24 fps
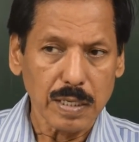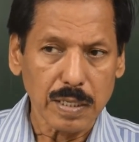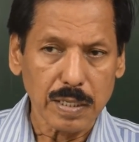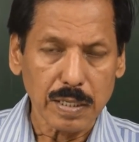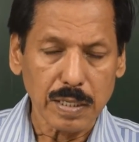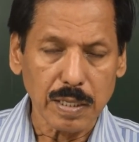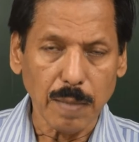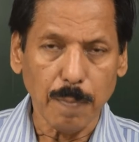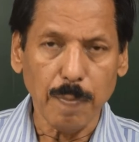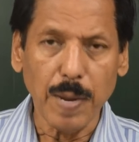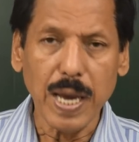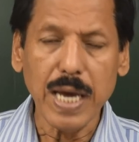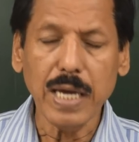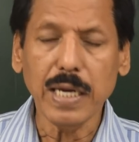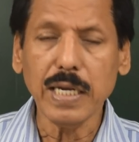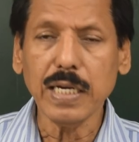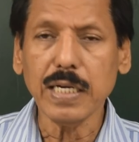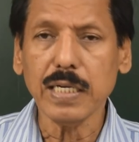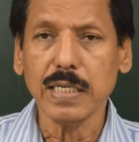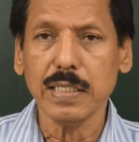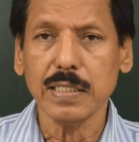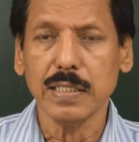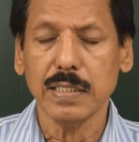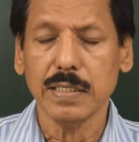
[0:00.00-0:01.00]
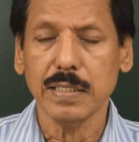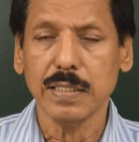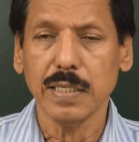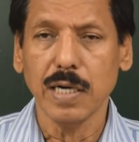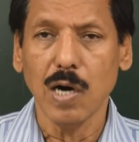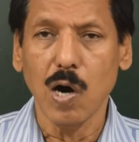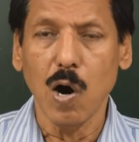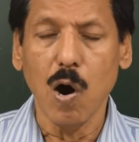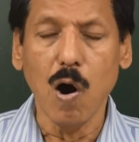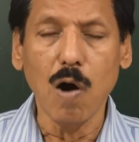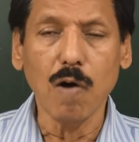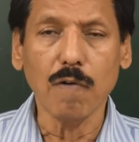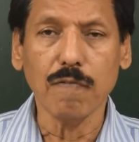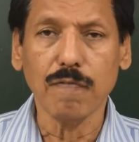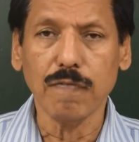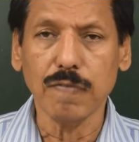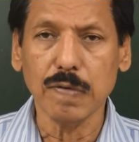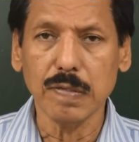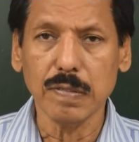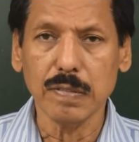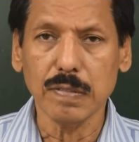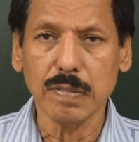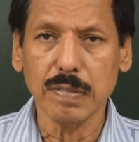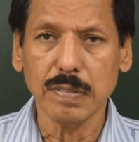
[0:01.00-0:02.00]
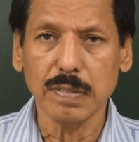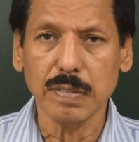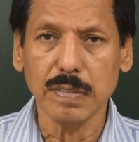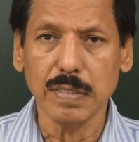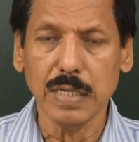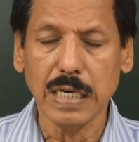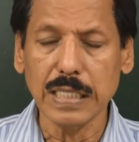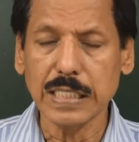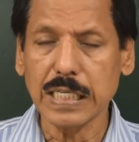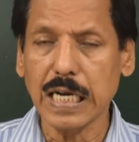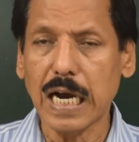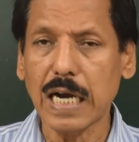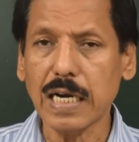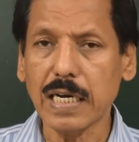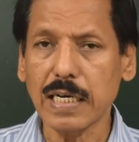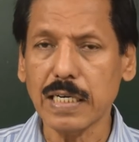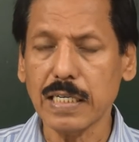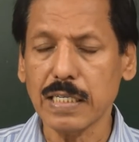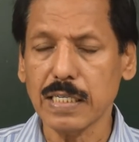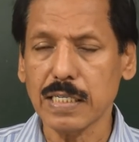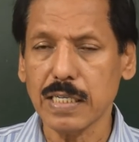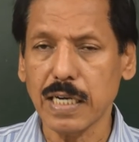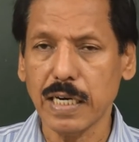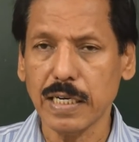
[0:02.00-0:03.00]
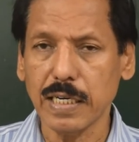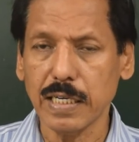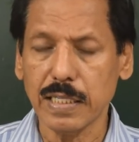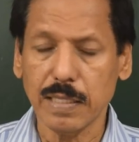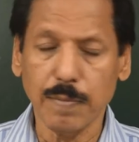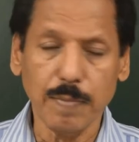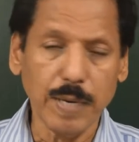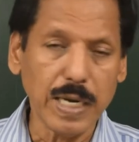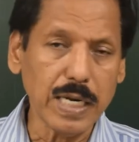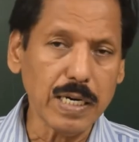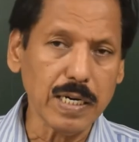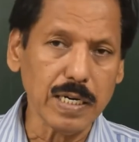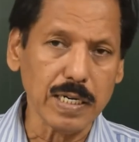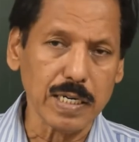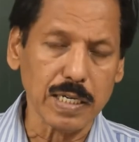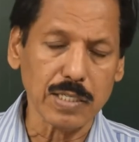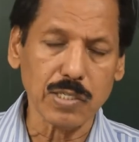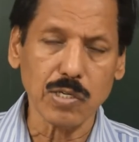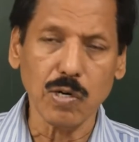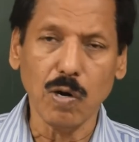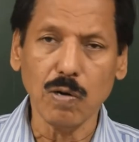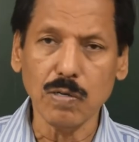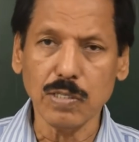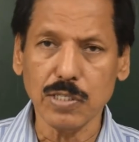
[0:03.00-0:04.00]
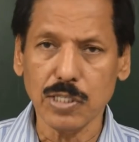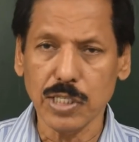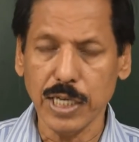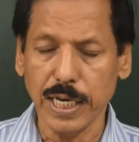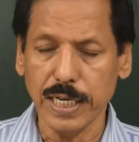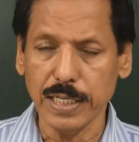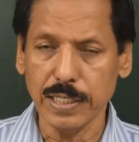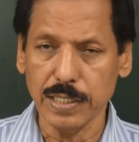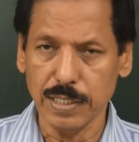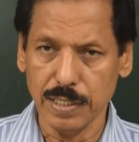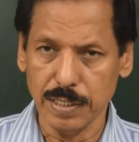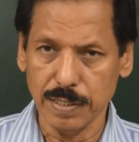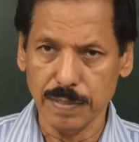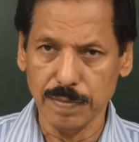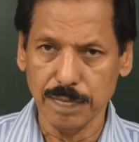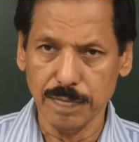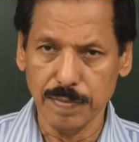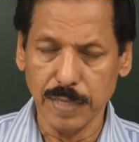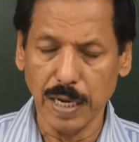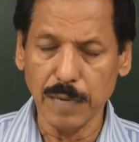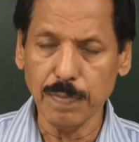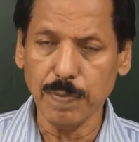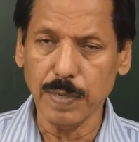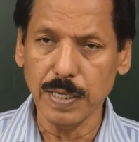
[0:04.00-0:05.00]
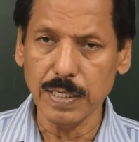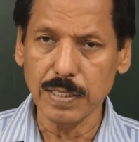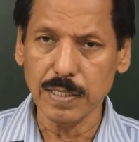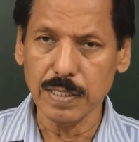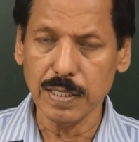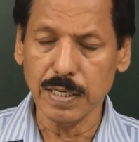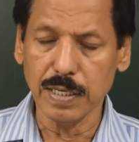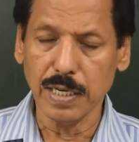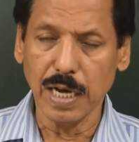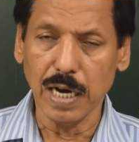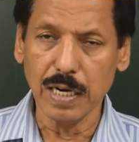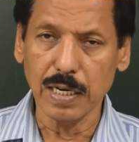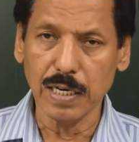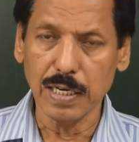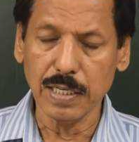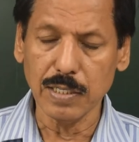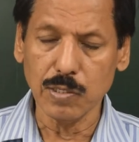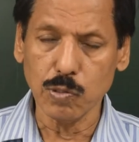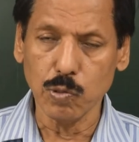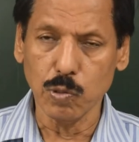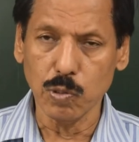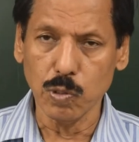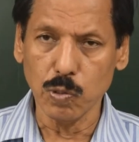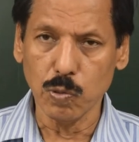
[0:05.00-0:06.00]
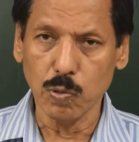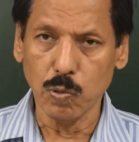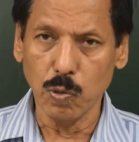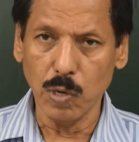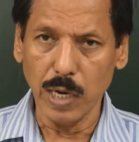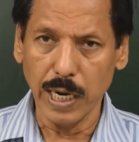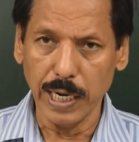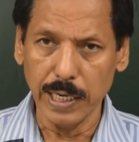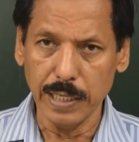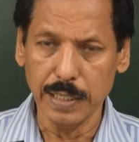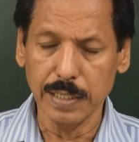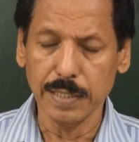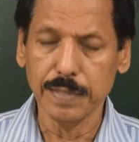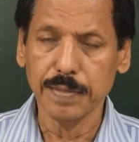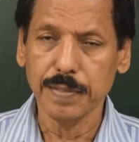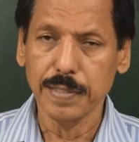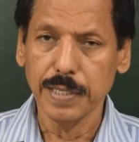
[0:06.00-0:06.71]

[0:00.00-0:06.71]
the bearing of a target is steady, the bearing does not change, that means the target is going to collide.